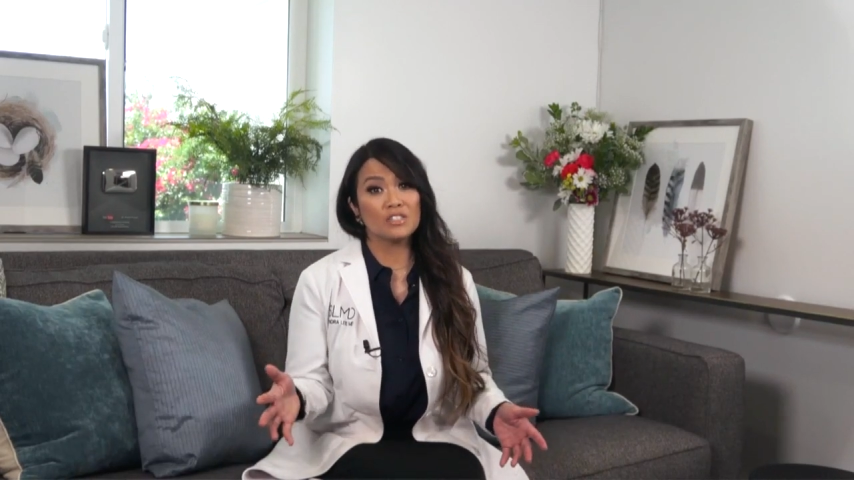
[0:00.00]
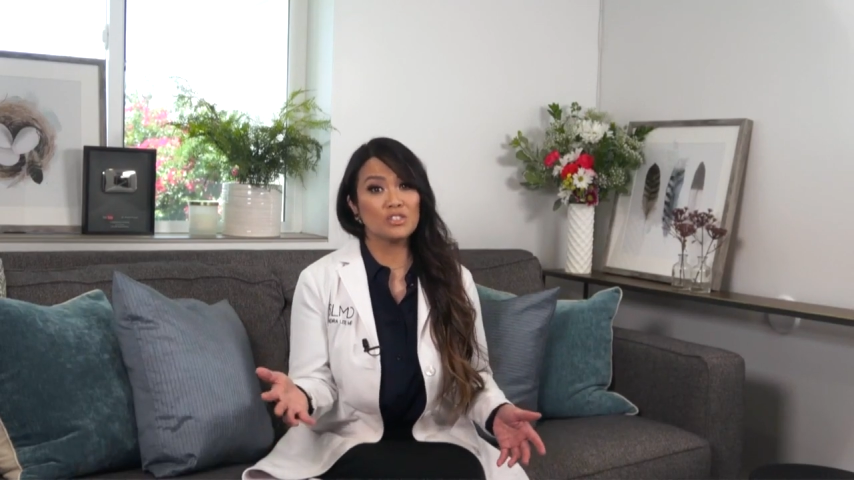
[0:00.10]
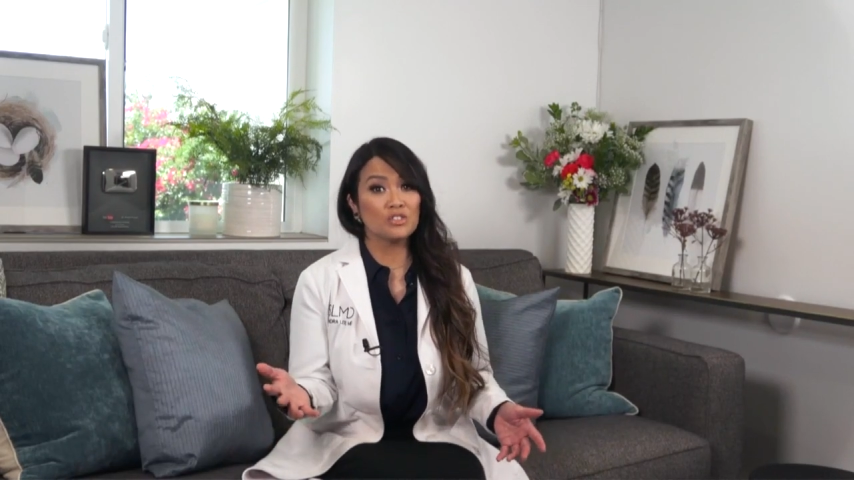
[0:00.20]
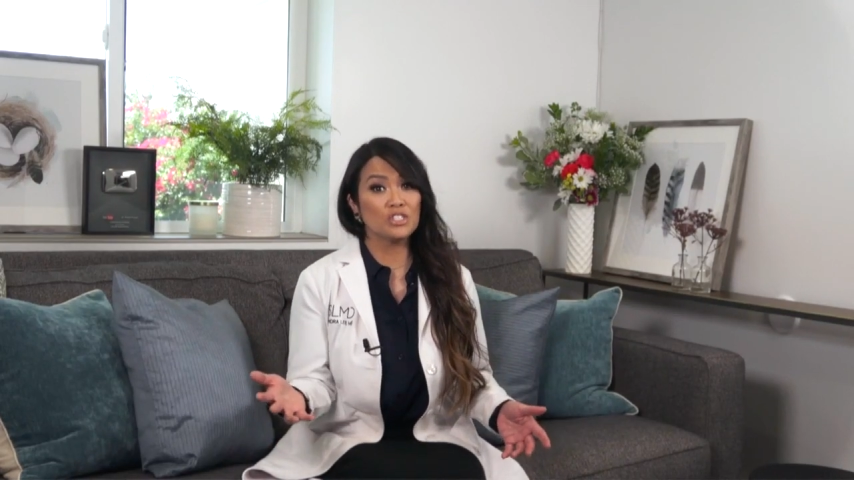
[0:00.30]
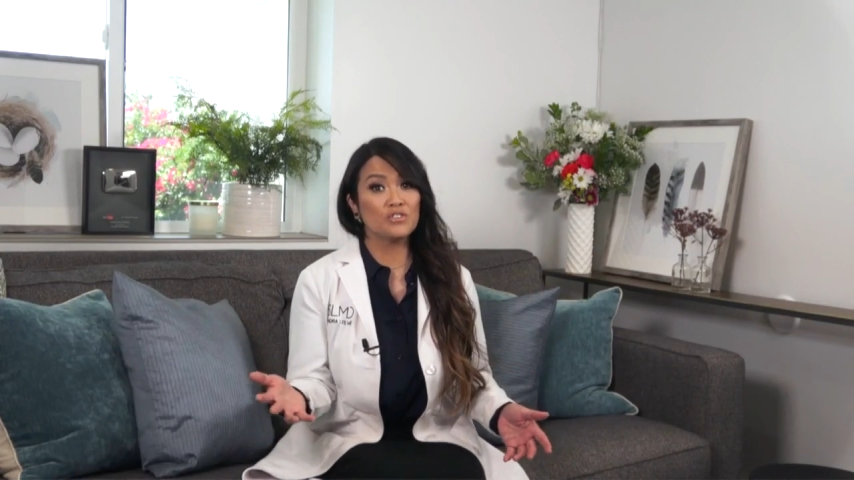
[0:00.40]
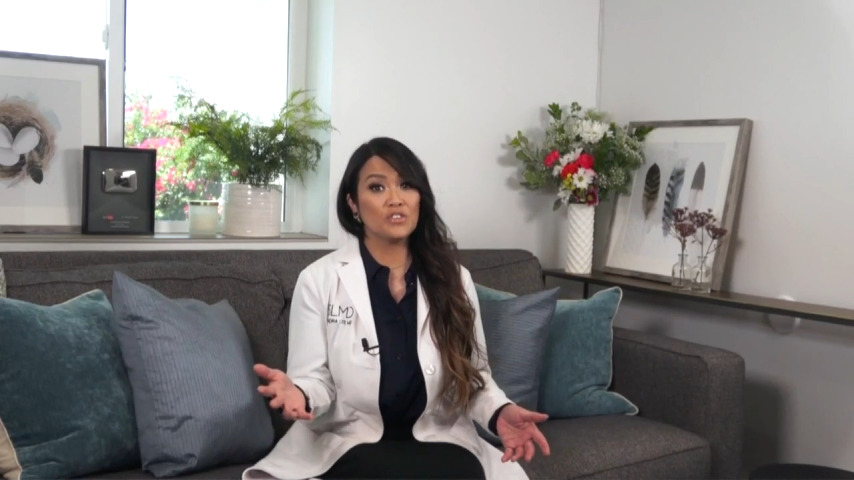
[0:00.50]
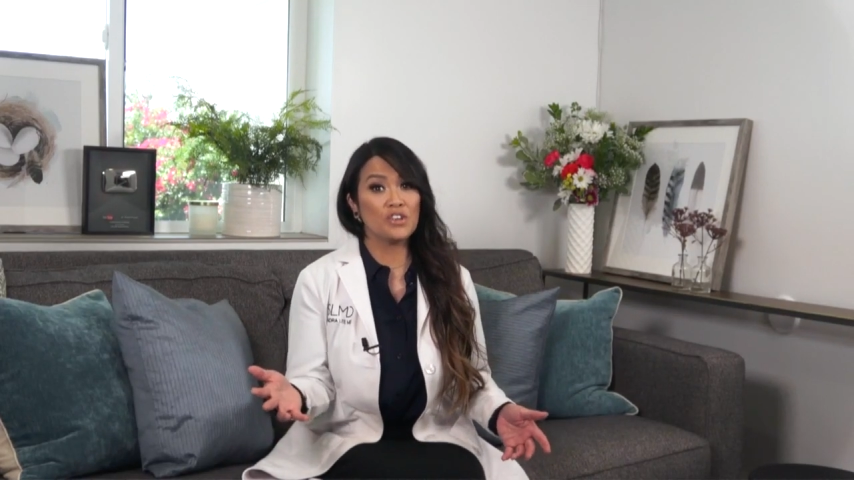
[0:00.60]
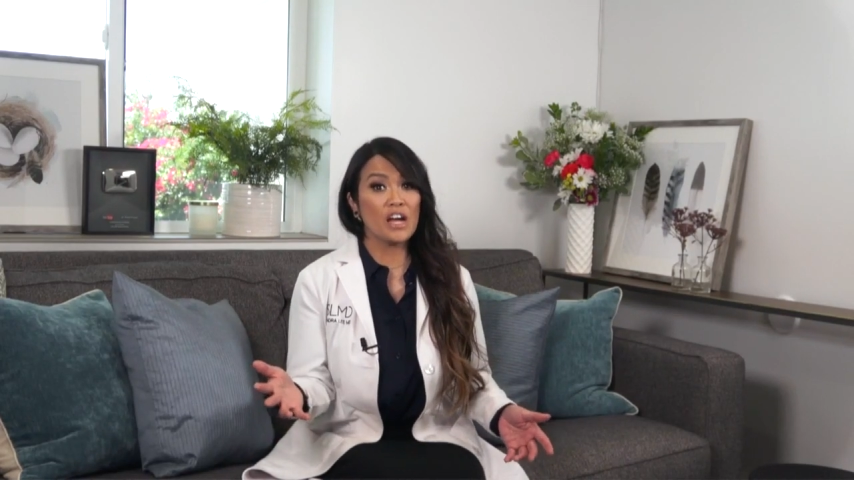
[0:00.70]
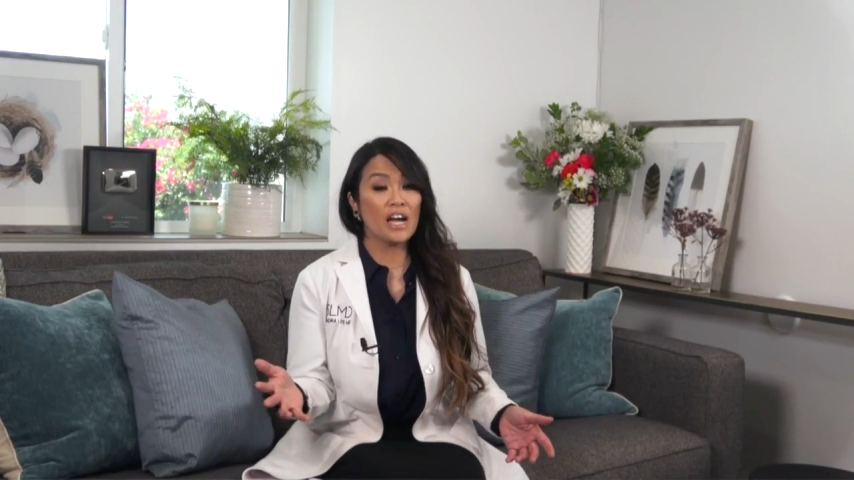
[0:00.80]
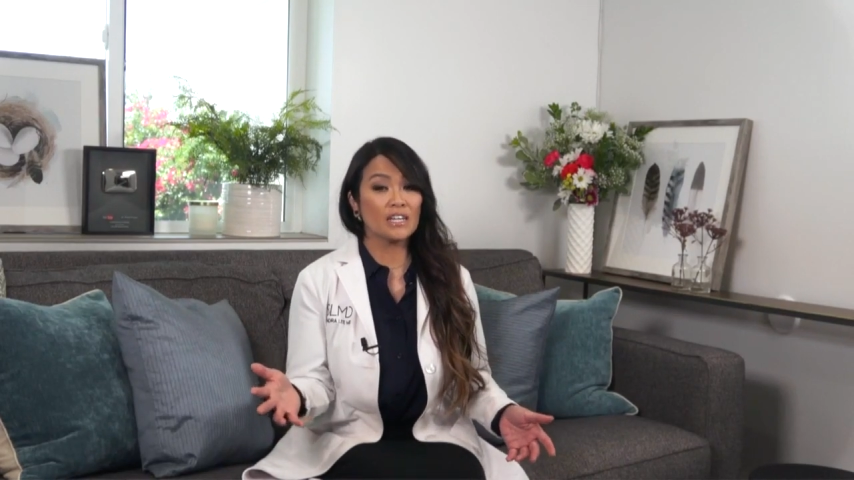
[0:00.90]
solution for
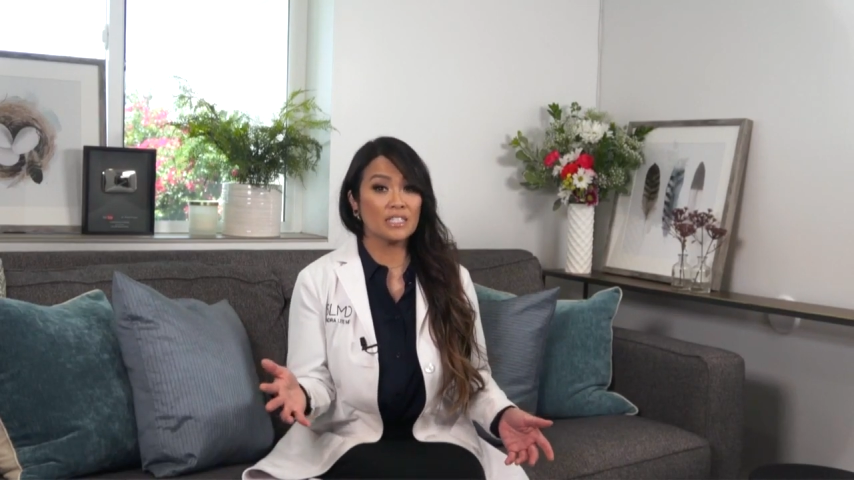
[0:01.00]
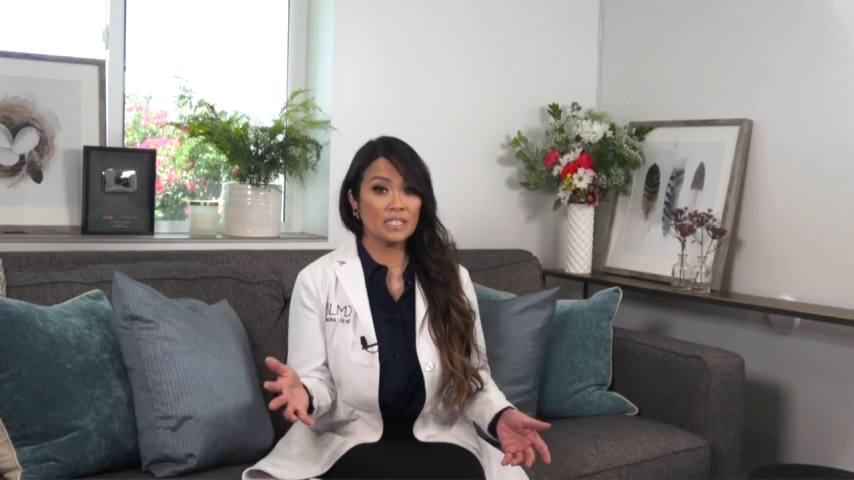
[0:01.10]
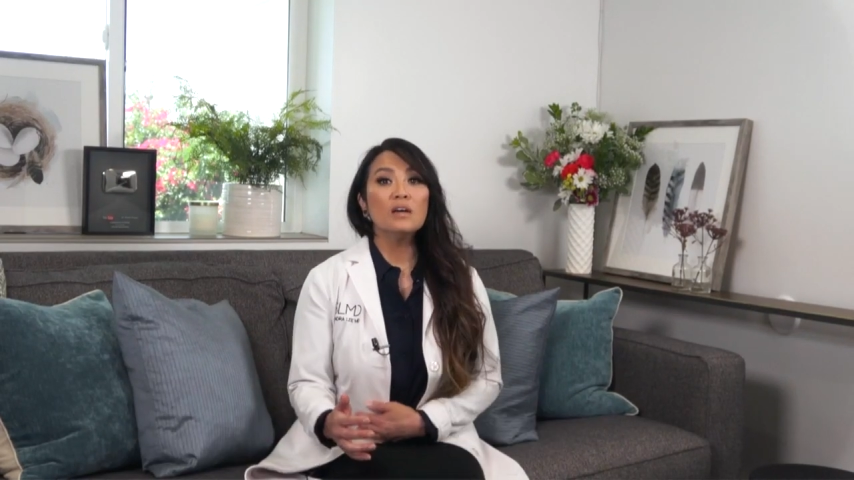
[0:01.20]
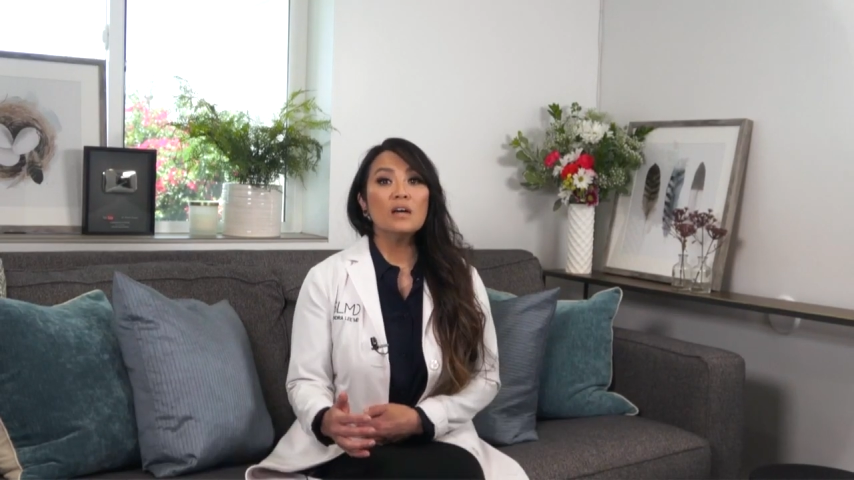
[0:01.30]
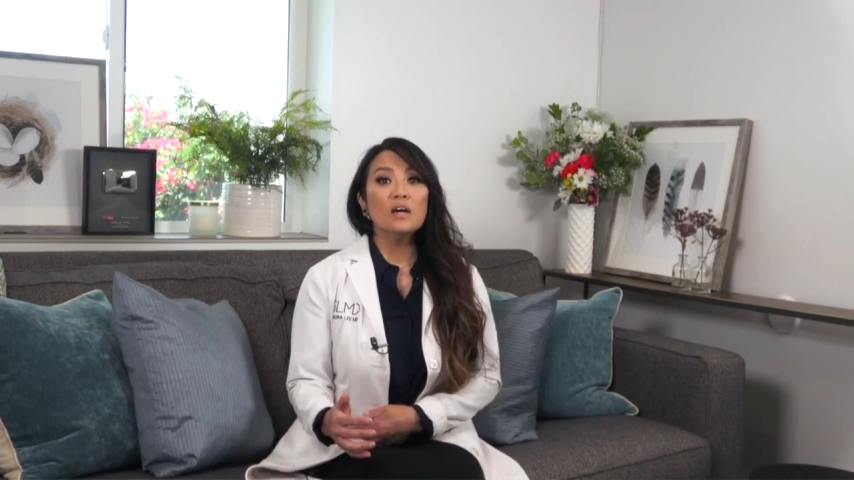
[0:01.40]
your acne.